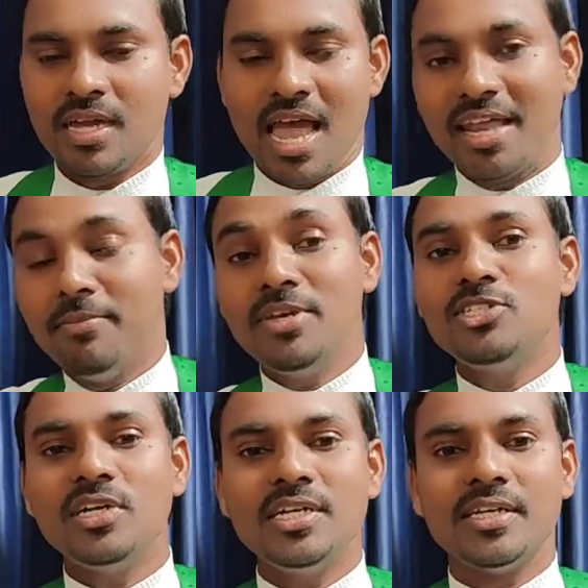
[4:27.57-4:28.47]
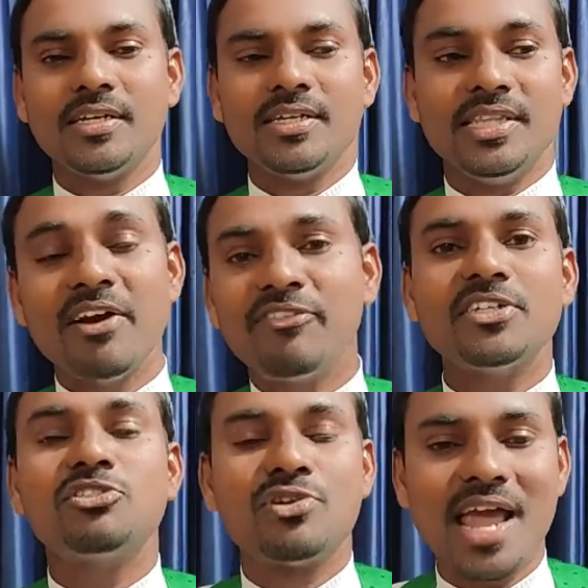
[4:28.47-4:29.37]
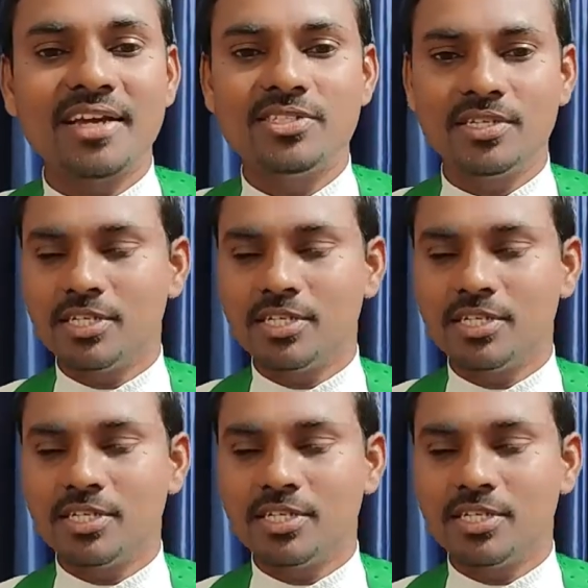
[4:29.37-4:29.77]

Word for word: And immediately, their first reaction